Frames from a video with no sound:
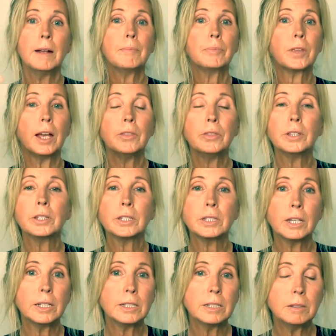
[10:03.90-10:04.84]
And this
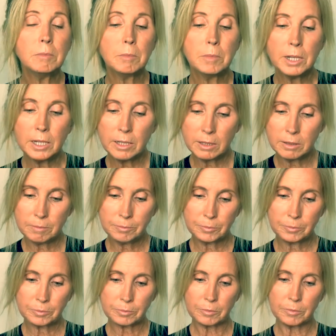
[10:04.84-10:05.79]
doesn't mean
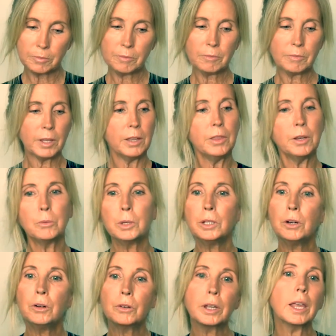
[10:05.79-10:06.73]
that we
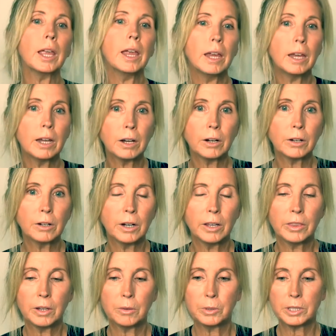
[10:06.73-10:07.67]
don't care and
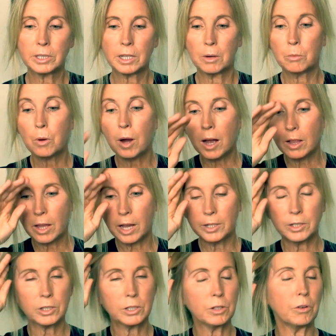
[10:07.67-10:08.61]
that we say, well, I
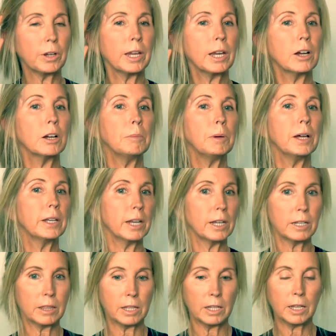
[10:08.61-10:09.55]
just don't care about
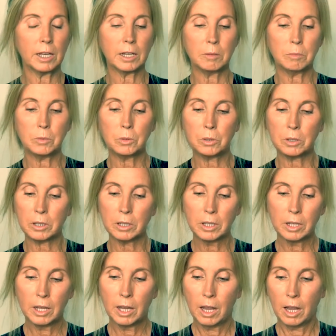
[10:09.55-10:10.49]
anything anymore.
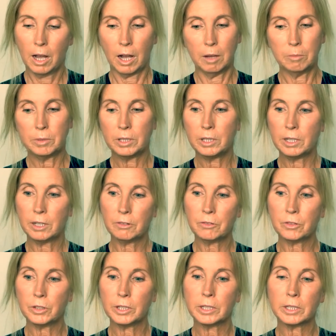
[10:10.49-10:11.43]
I'm
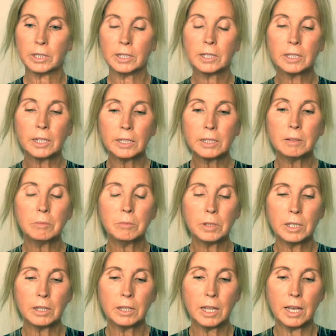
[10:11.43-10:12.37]
indifferent. It doesn't
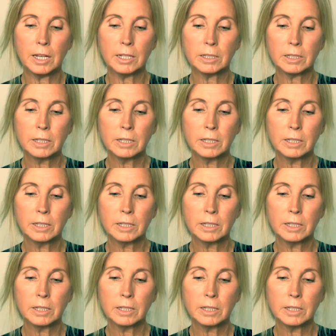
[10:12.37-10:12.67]
mean that.